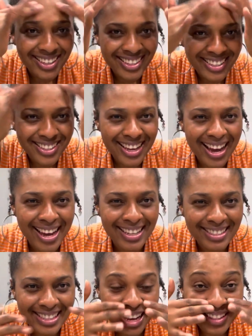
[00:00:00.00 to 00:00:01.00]
You
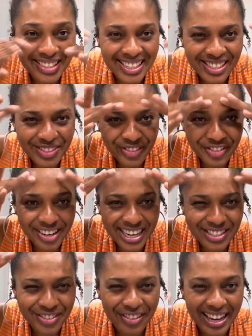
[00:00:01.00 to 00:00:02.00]
guys, y'all see this
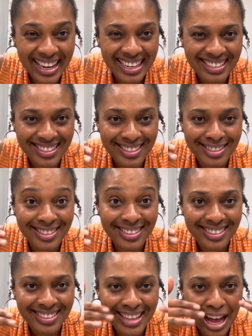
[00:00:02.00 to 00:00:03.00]
fresh face?
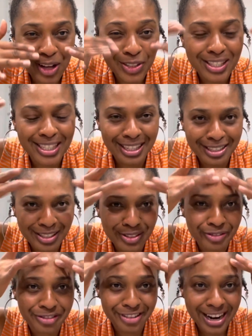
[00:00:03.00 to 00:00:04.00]
Y'all see
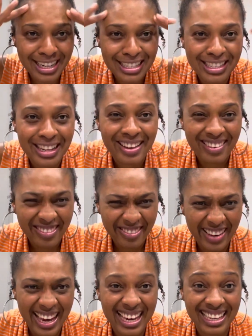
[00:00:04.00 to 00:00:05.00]
this fresh
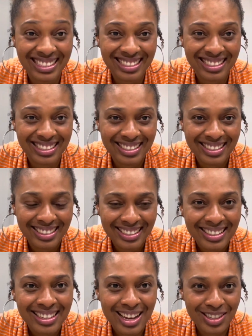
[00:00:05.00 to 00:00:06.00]
face?
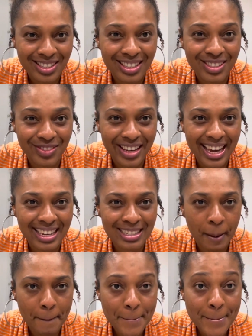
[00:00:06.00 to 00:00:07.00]
Y'all see this
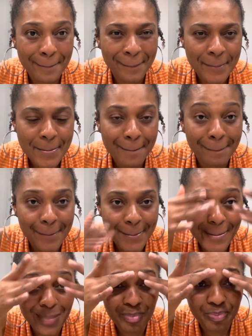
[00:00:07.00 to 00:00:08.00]
face?
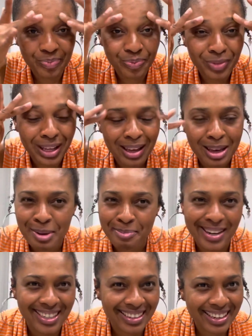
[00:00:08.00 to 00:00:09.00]
Mm-hmm.
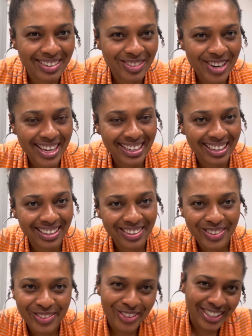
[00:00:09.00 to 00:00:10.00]
Better get ready
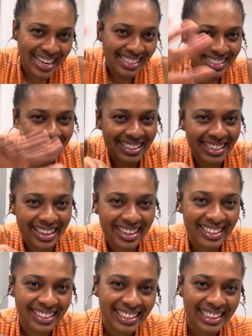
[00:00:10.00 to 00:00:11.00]
for that
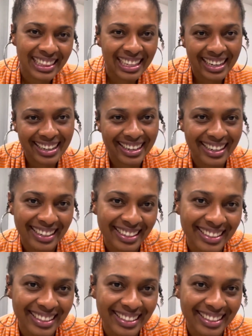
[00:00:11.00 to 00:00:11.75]
skincare line.